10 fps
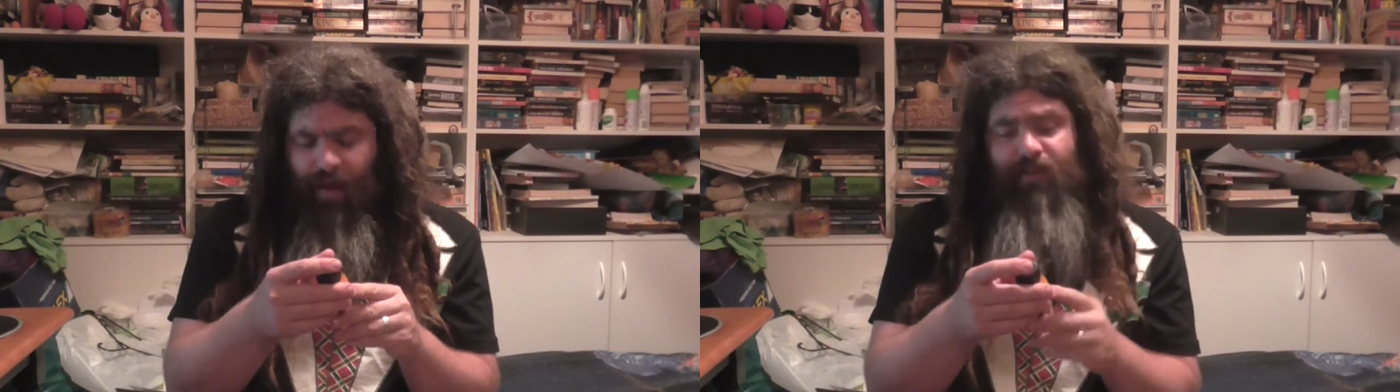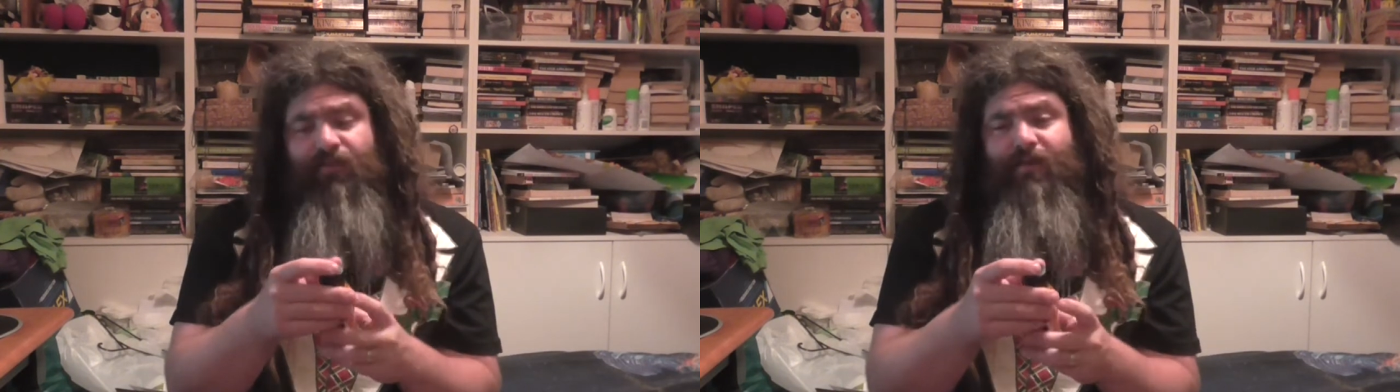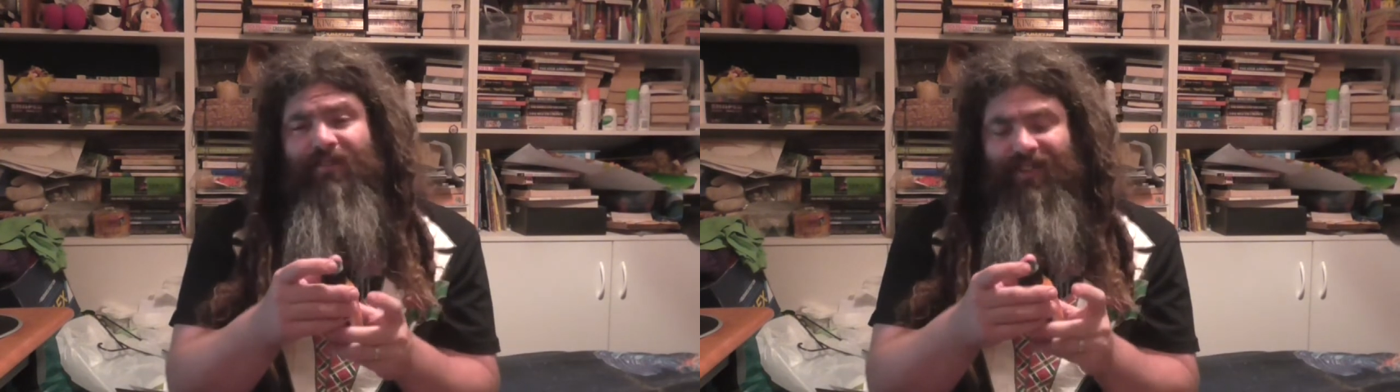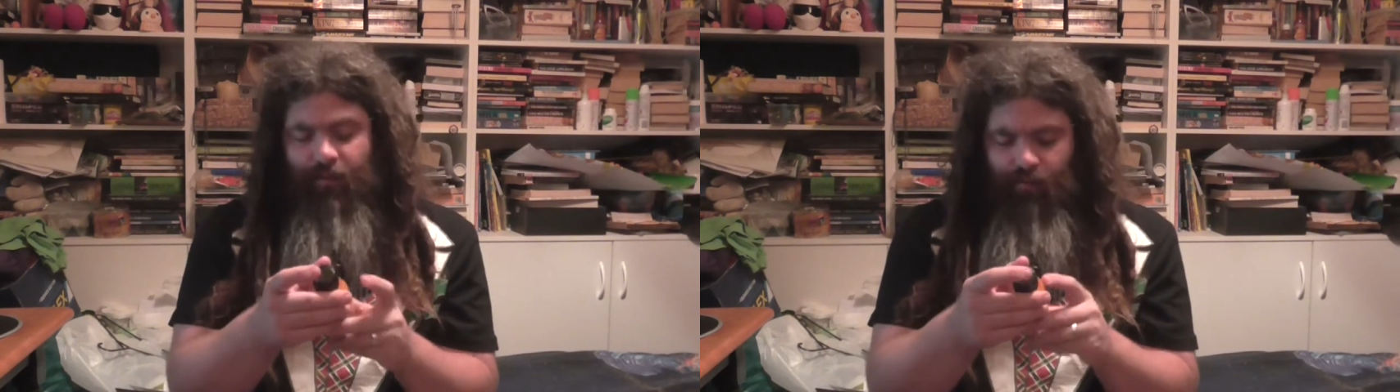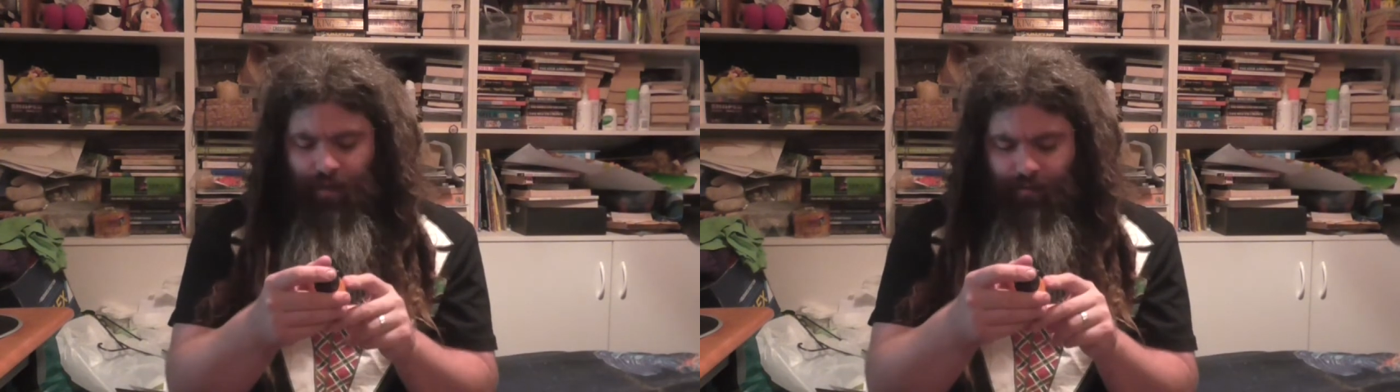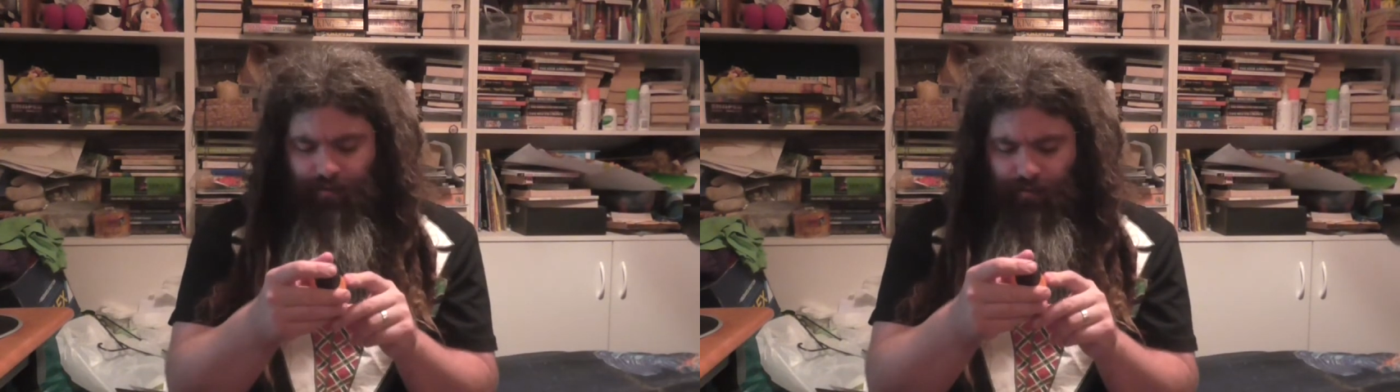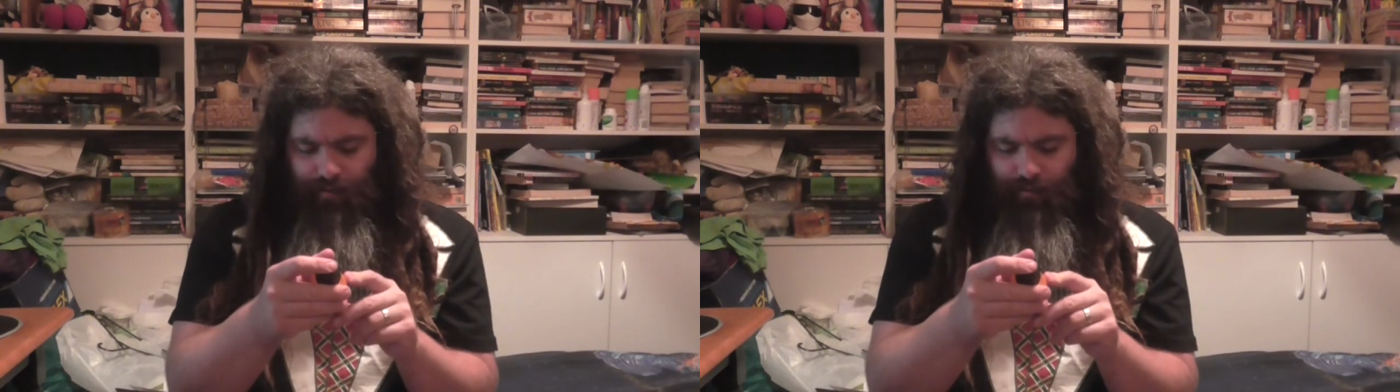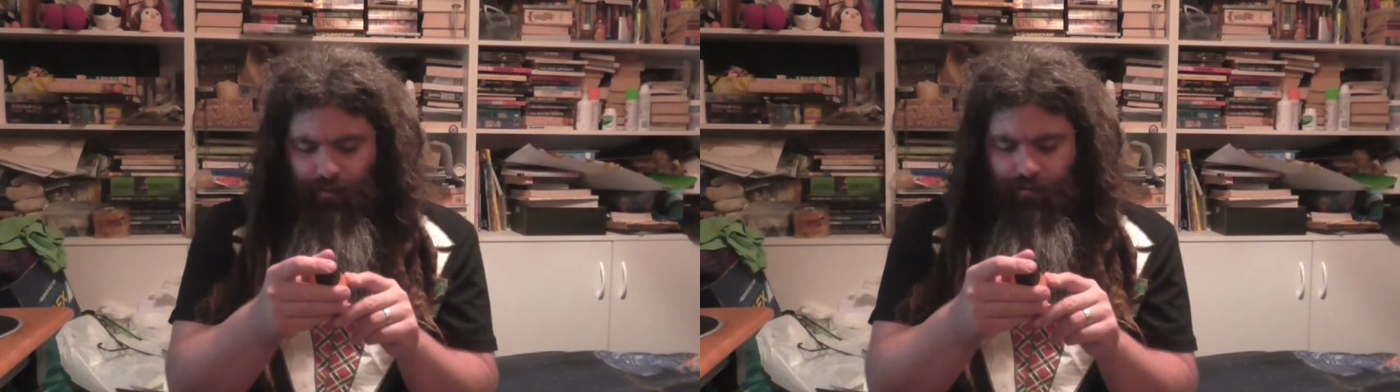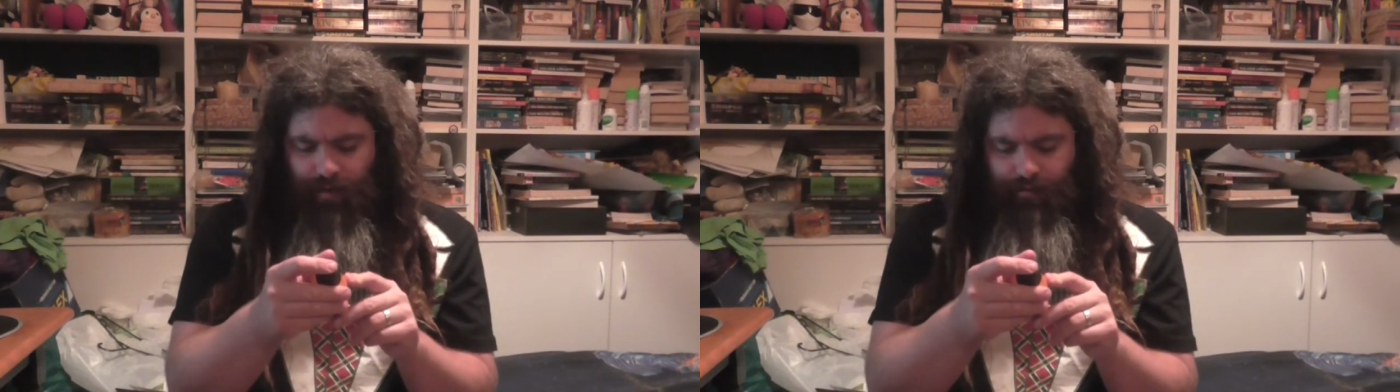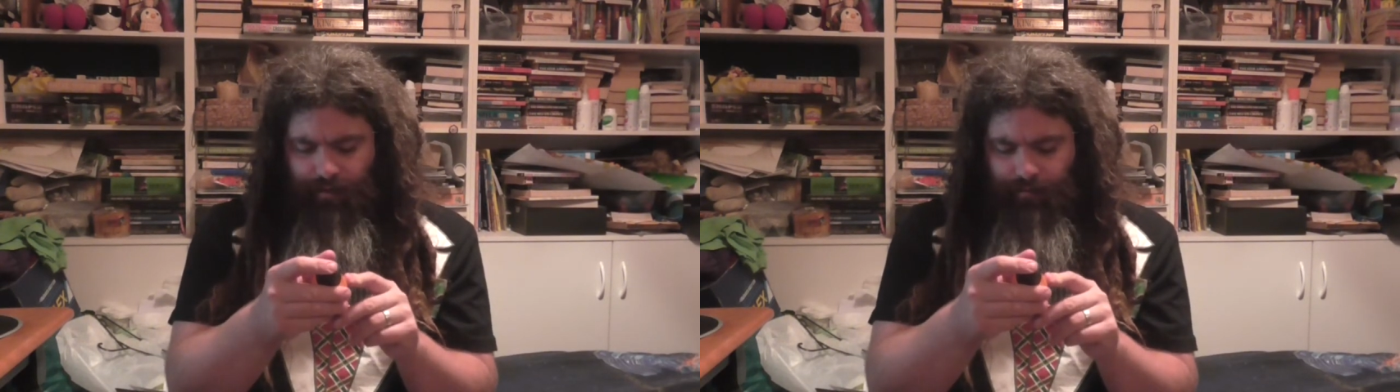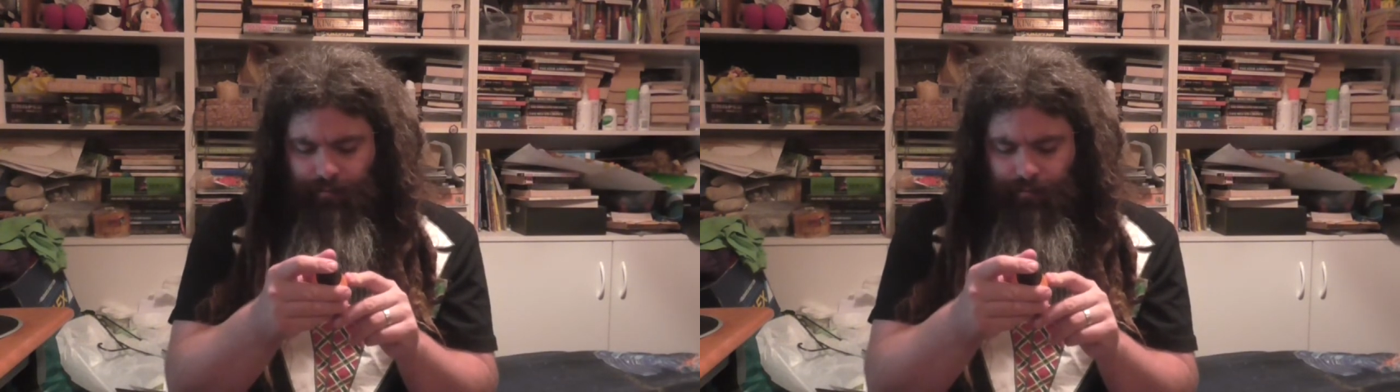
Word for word: It's a very subtle flavour. It's not a strong flavour.